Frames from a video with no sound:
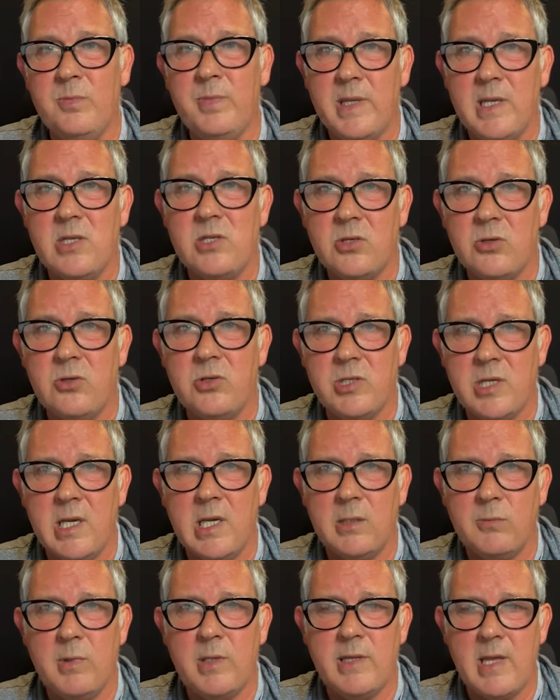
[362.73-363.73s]
be
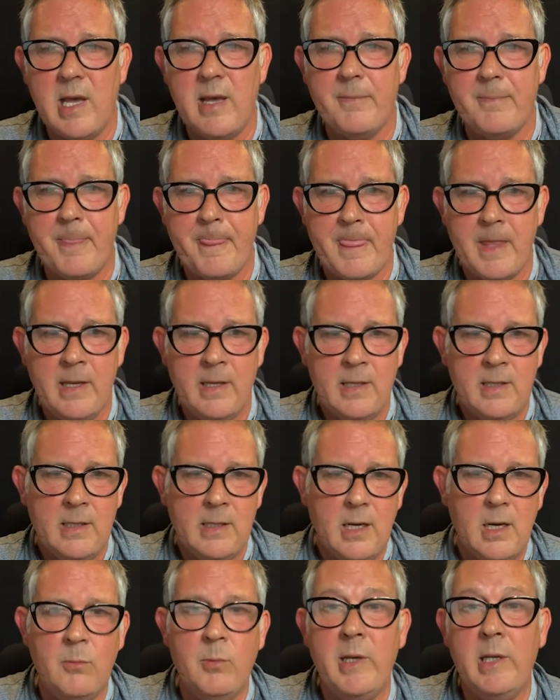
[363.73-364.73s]
associated with that?
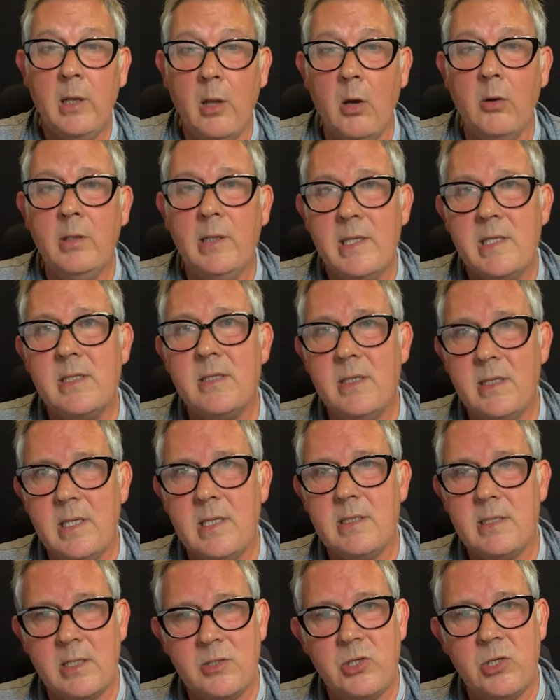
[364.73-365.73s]
And we long listed
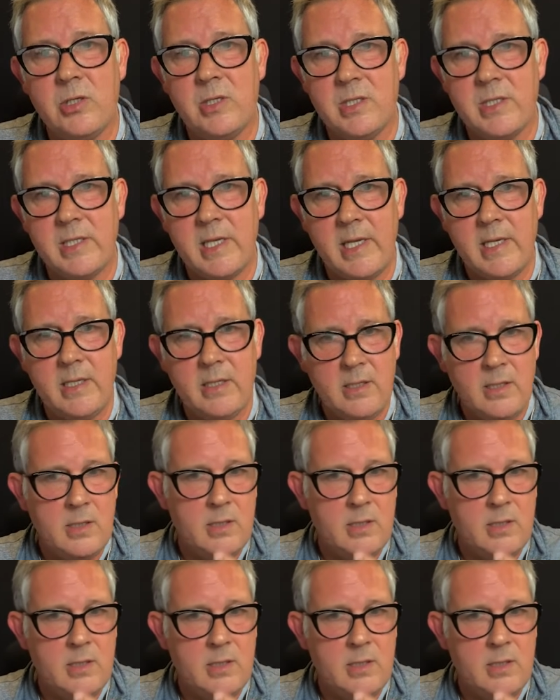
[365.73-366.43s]
it, as you can see.